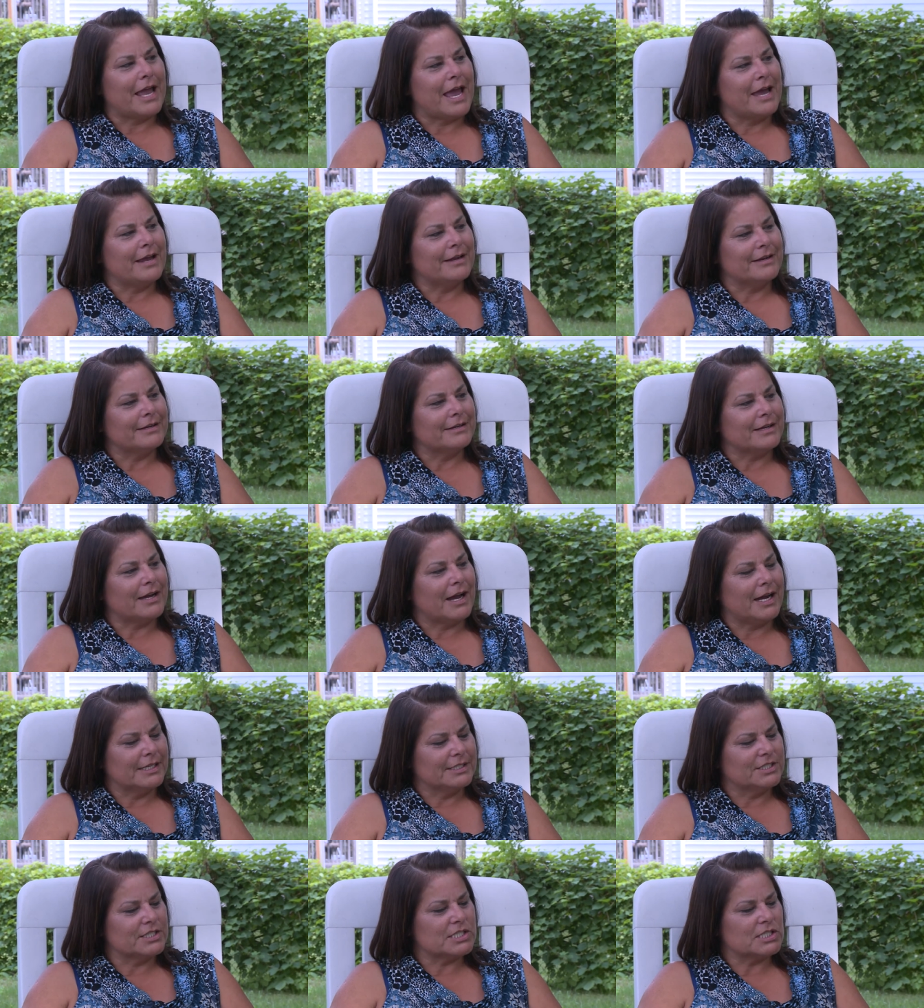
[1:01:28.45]
And
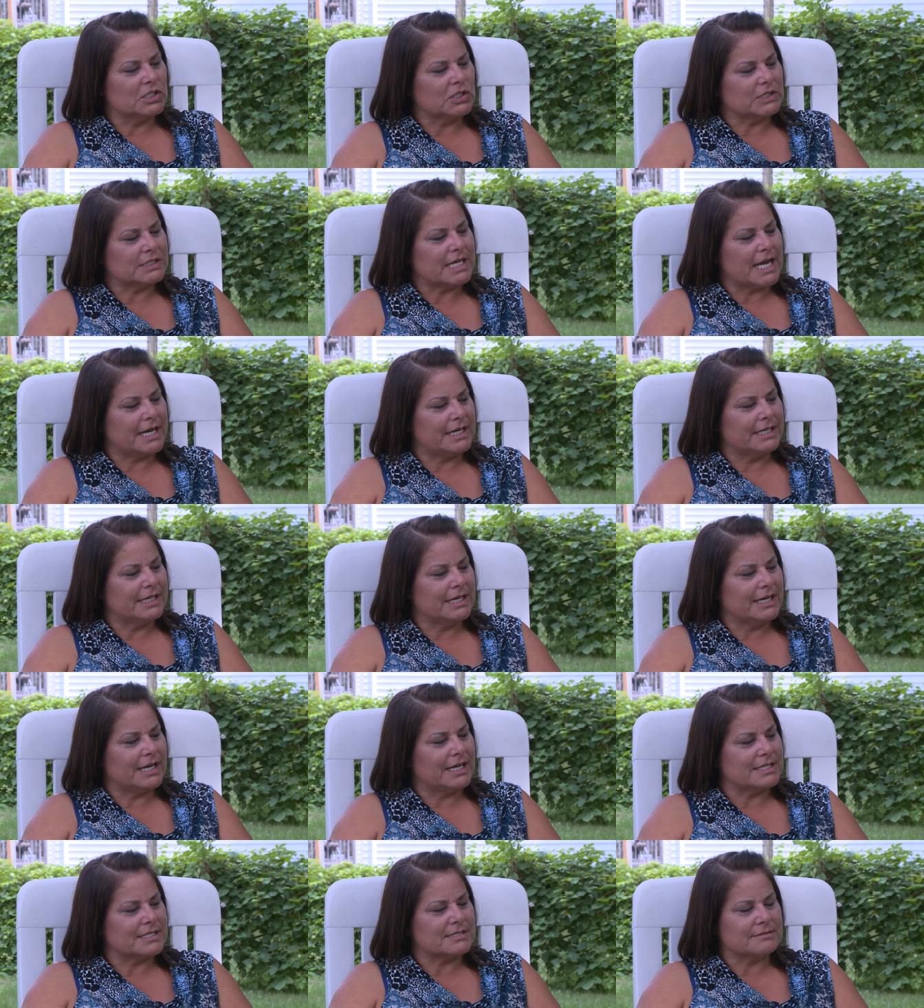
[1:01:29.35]
I just looked at it
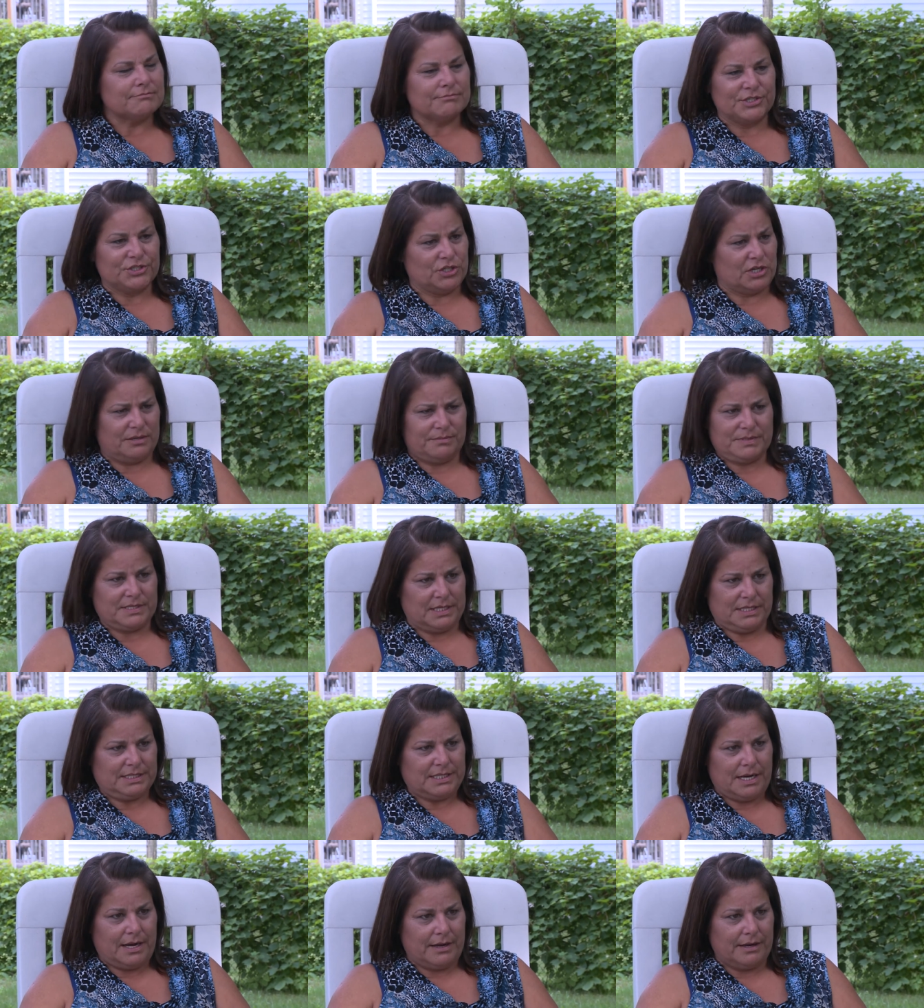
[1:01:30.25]
as my job's
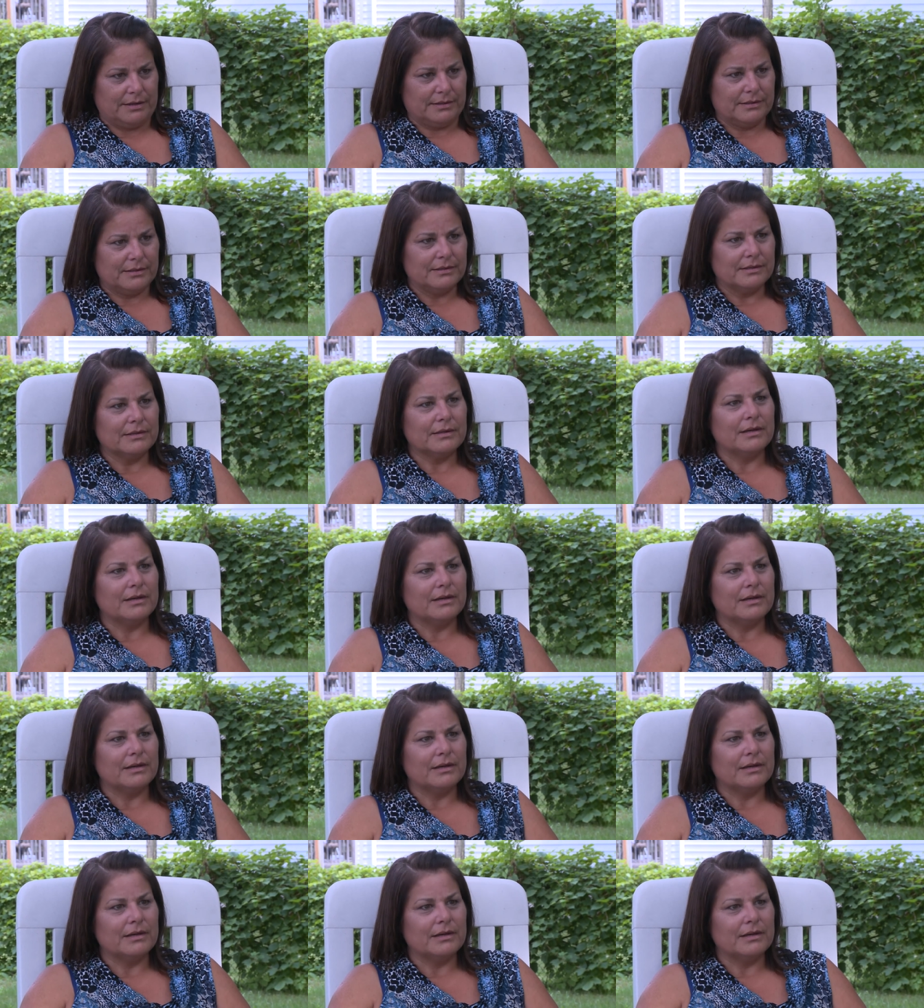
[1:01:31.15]
not done.